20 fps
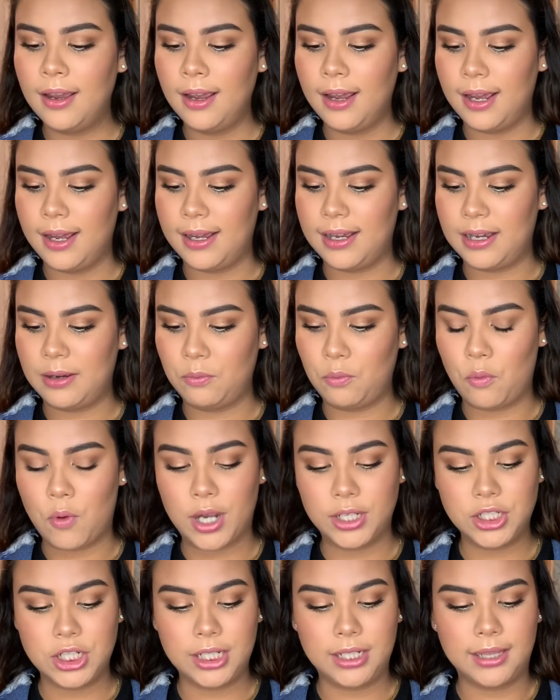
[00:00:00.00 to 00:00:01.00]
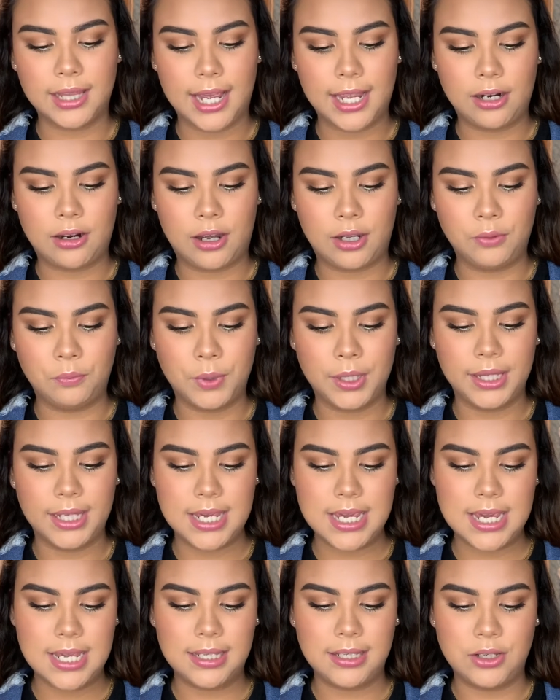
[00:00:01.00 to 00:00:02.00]
Watch it glide on with
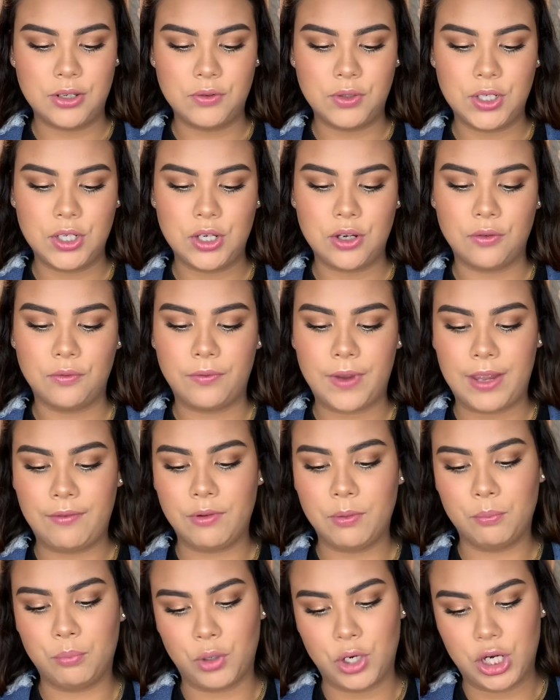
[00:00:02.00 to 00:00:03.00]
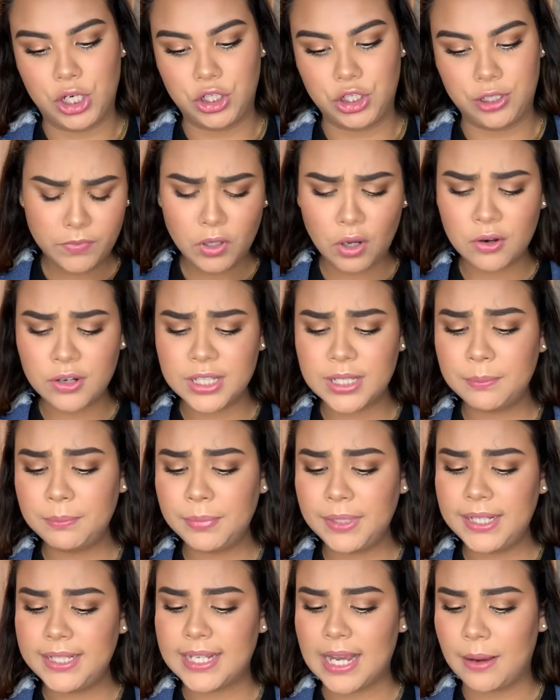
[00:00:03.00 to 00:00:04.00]
ease using your favorite brush, or
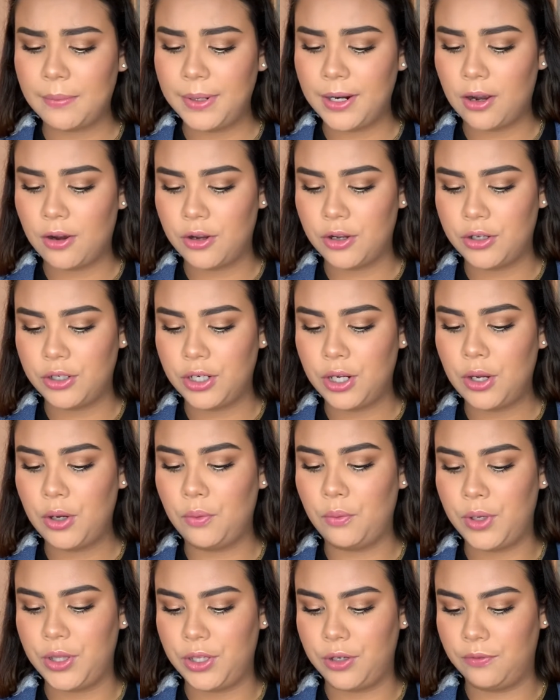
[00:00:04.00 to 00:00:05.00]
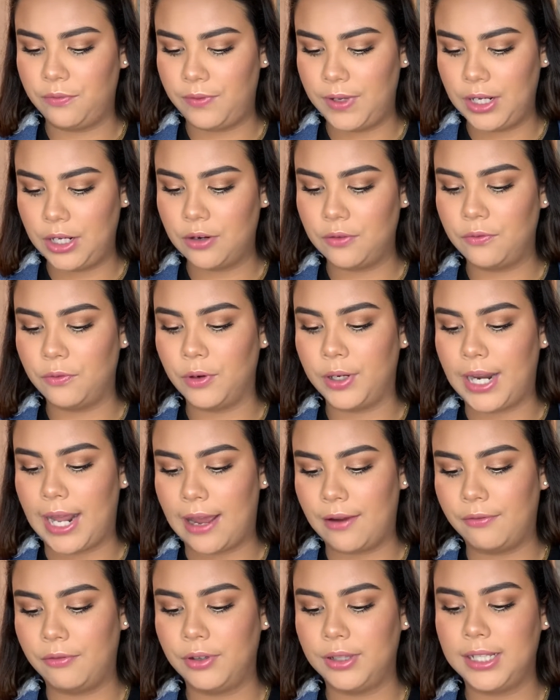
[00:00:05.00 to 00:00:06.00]
simply dab it on with your finger for an
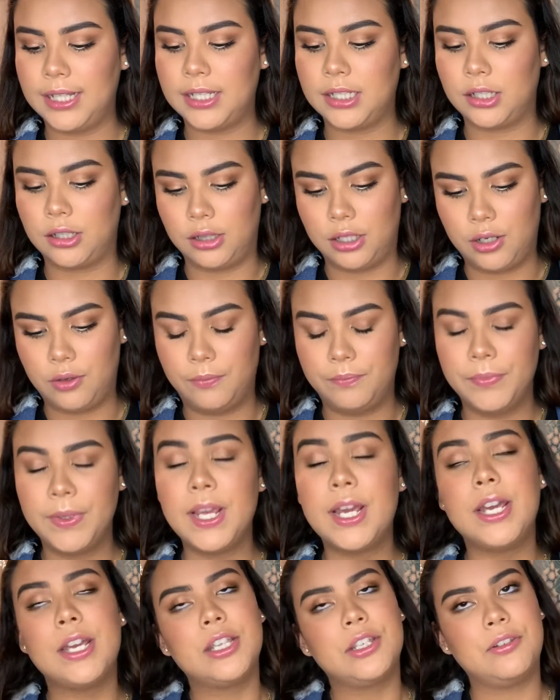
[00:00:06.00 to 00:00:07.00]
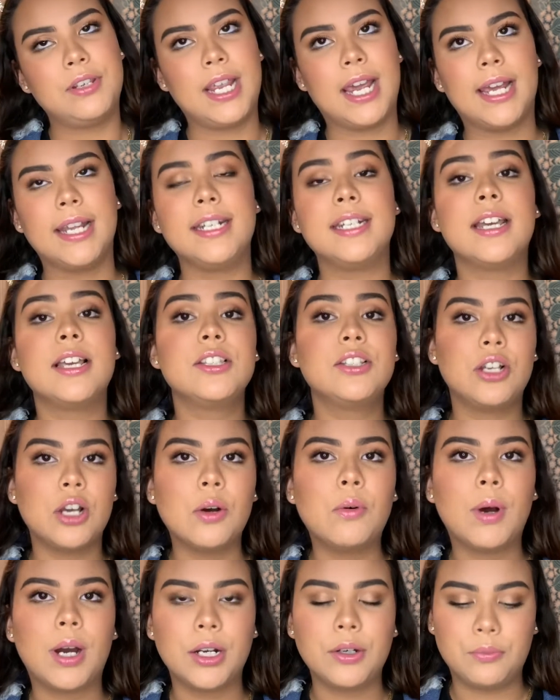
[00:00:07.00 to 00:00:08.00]
effortless glow. So yeah, it does
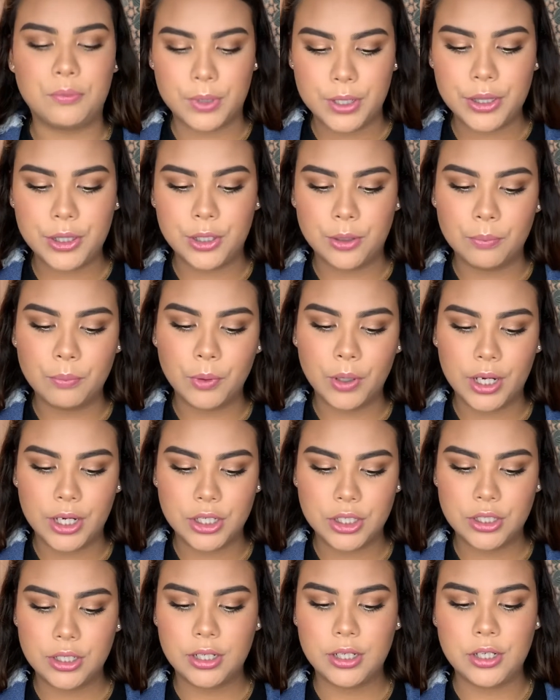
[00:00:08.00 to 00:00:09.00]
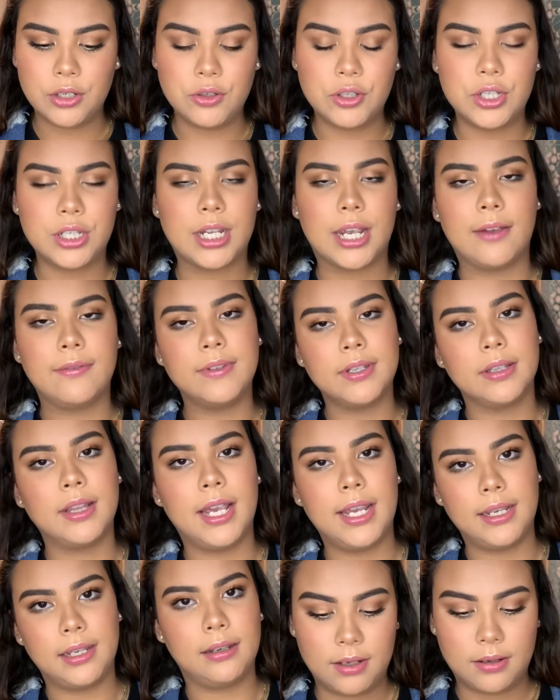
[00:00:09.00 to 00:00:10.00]
go on with your brush. You just have to
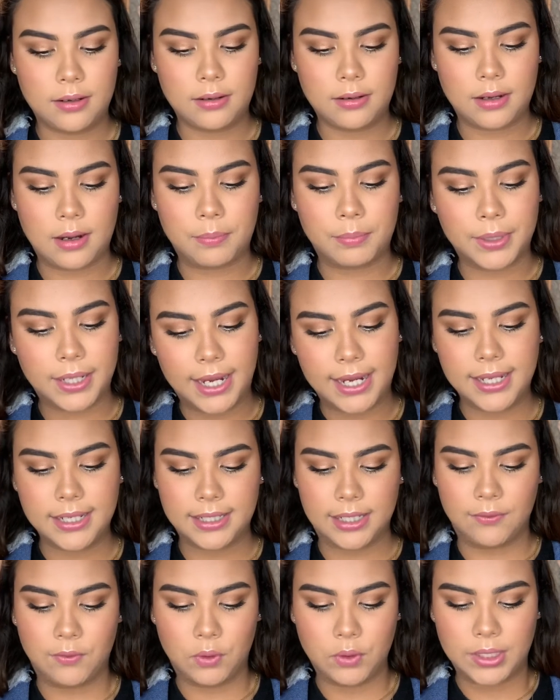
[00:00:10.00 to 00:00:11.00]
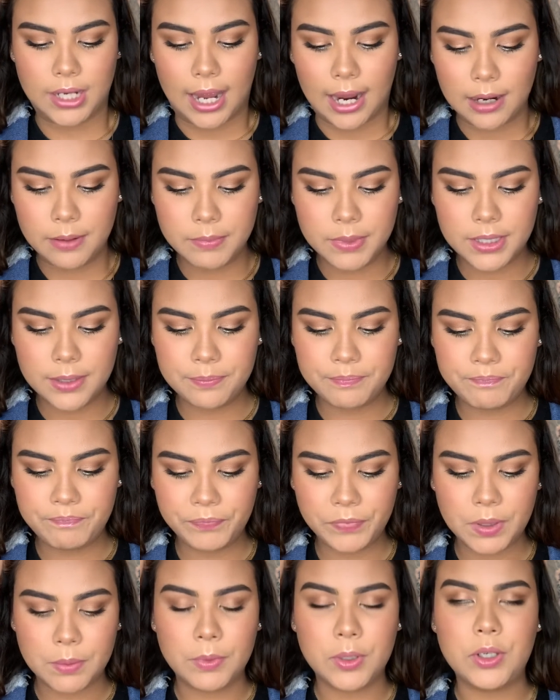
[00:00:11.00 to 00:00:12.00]
like apply it several times,
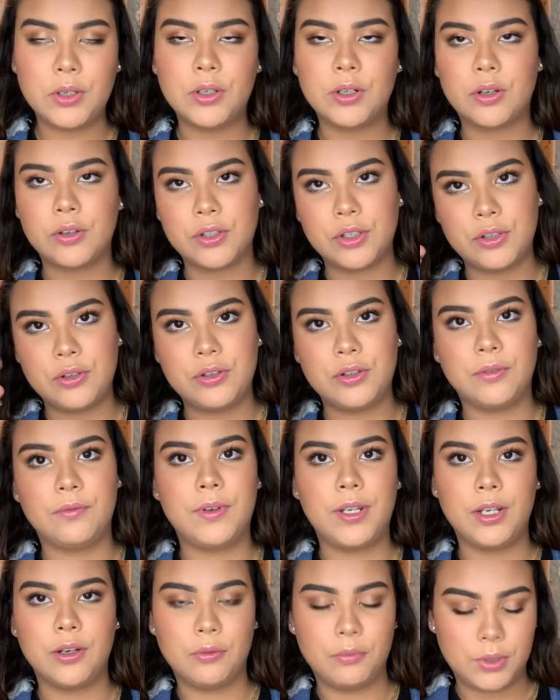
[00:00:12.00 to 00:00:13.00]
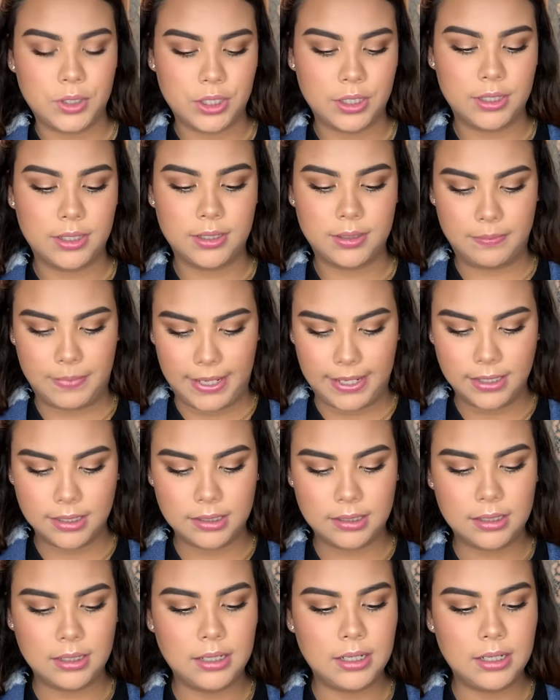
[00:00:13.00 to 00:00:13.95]
but you can also use your finger, which is best.